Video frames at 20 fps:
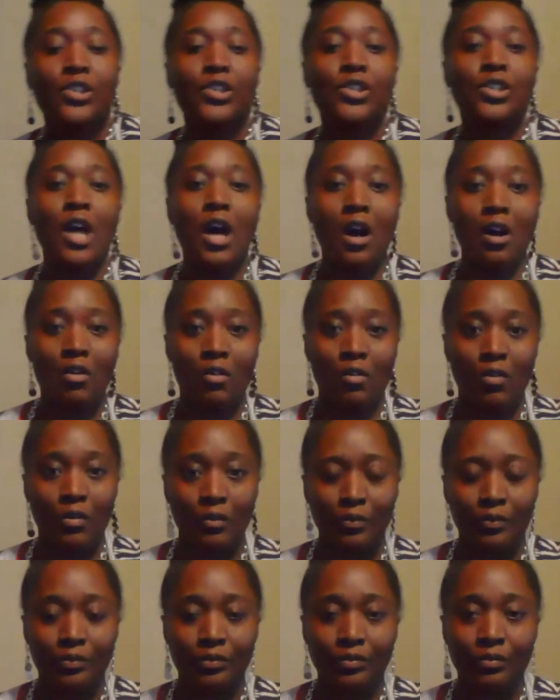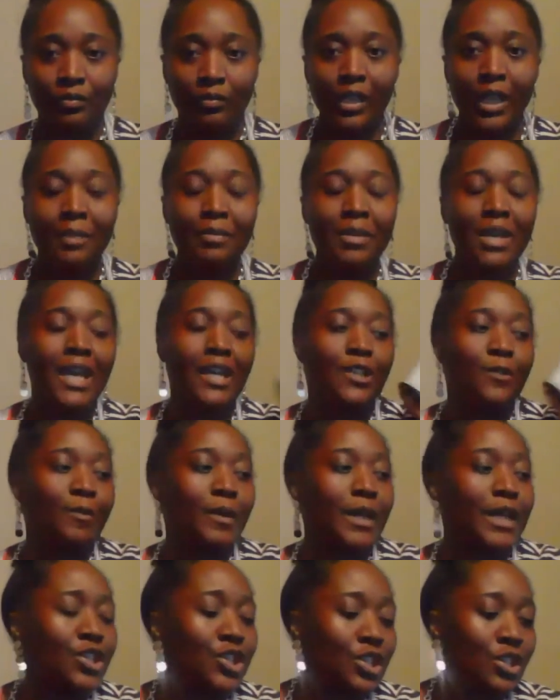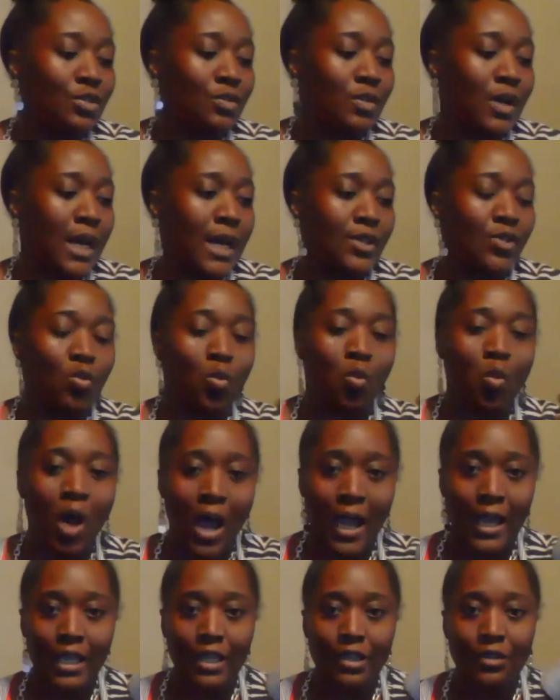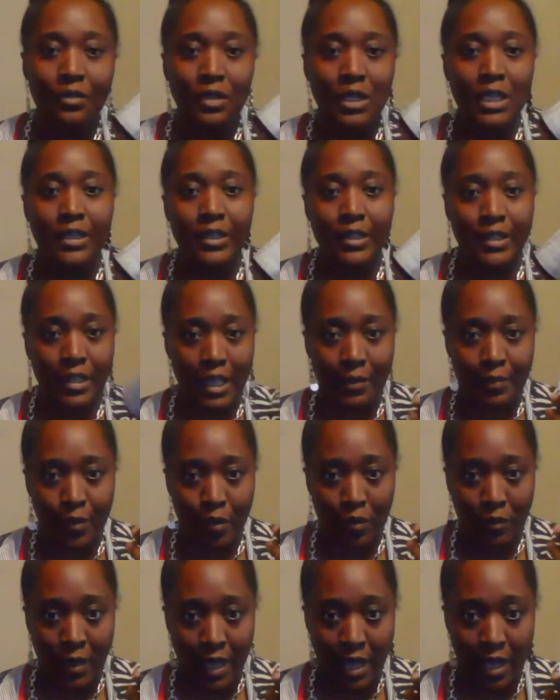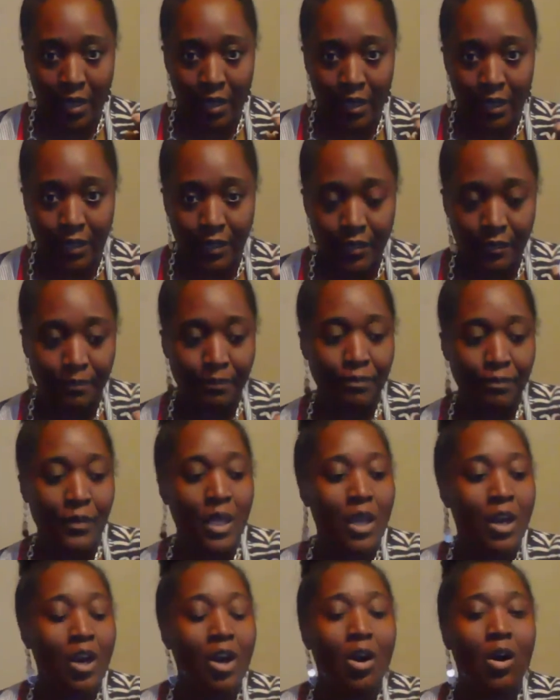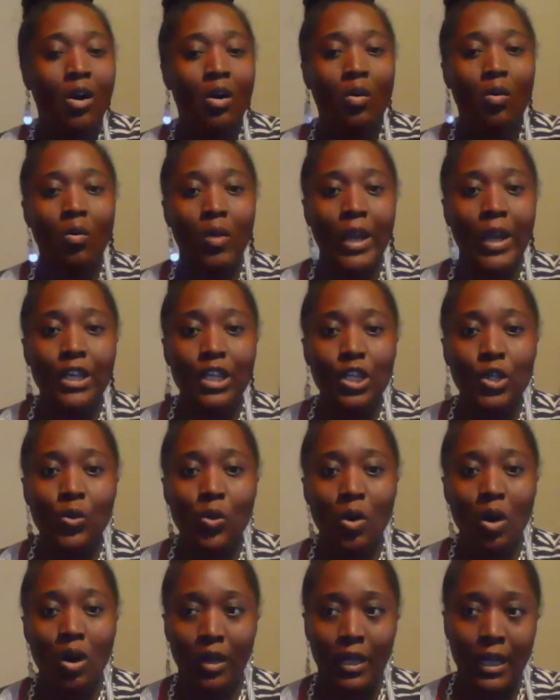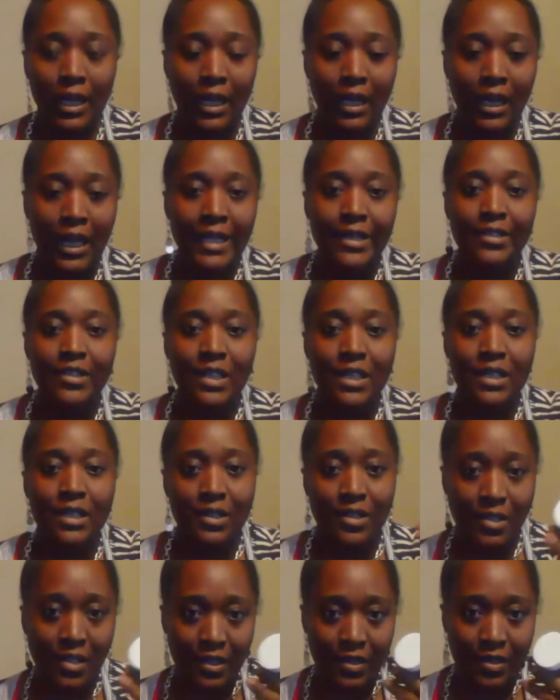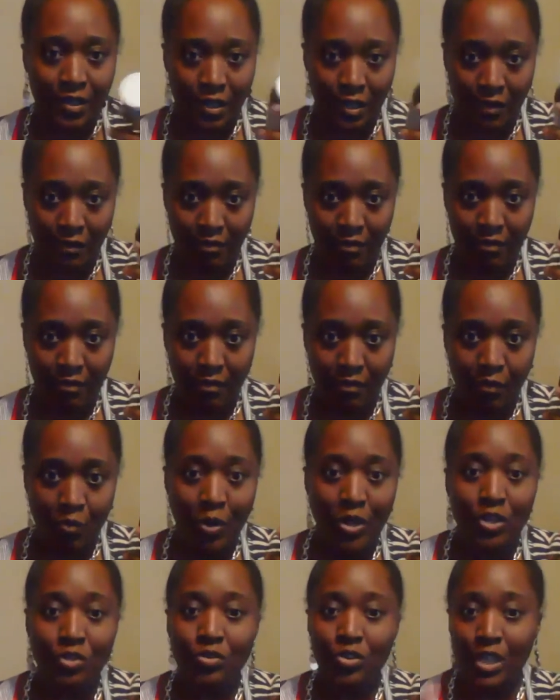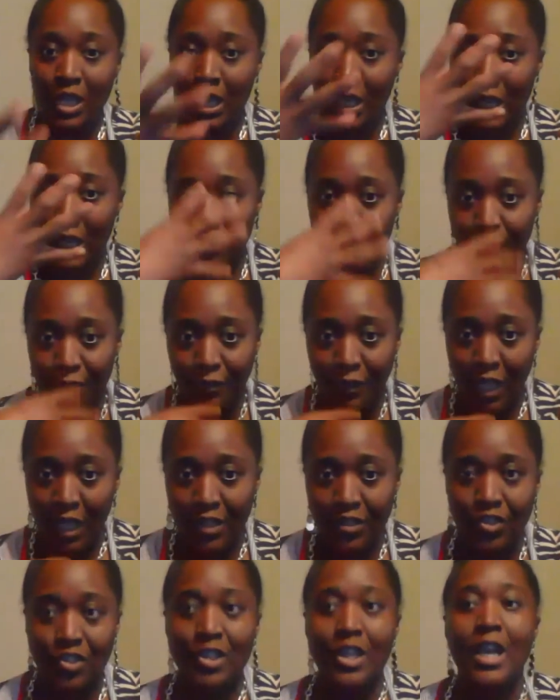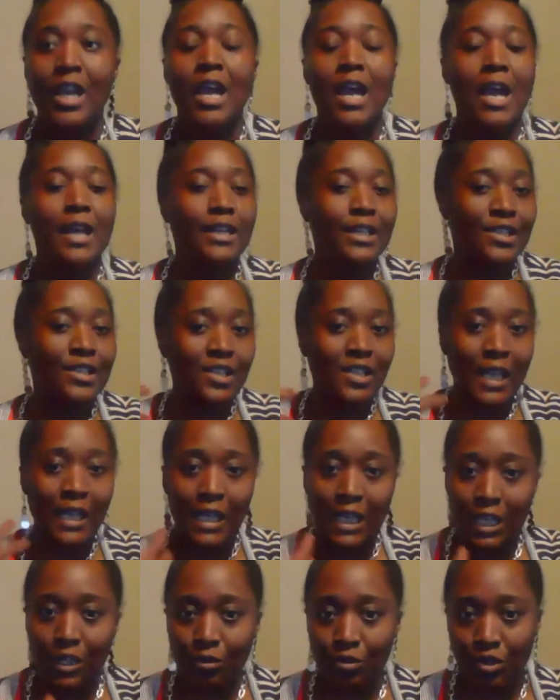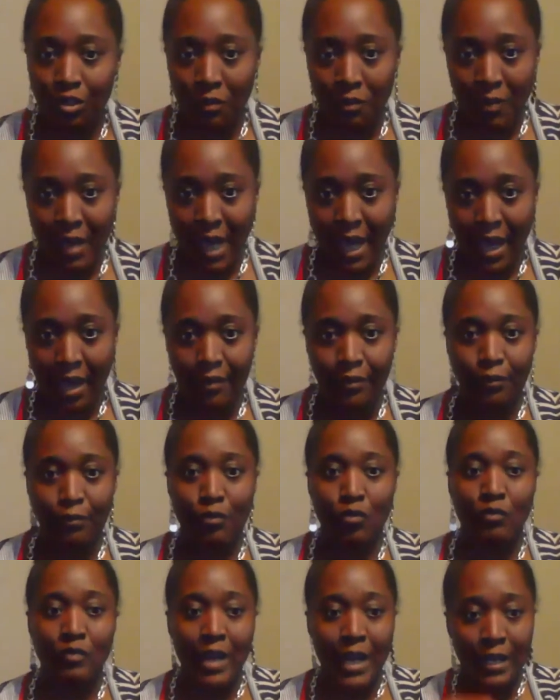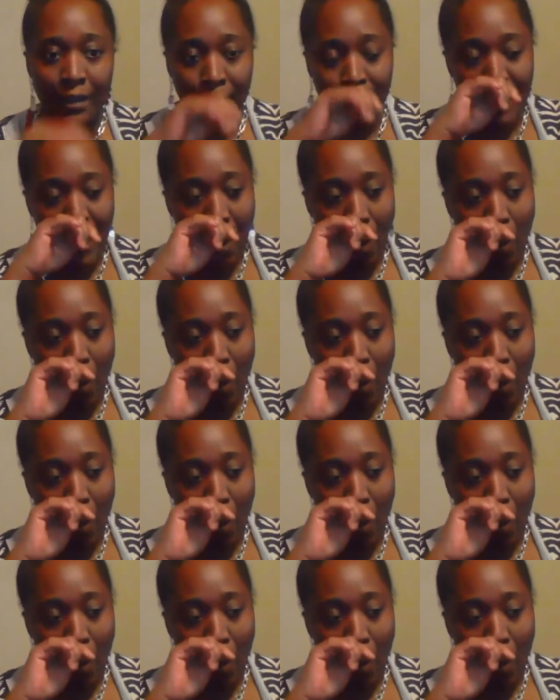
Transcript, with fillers: So let me explain to you guys why you need to take probiotics. When you are cleansing the system, when you're taking the flush and it's sending you to the bathroom, right?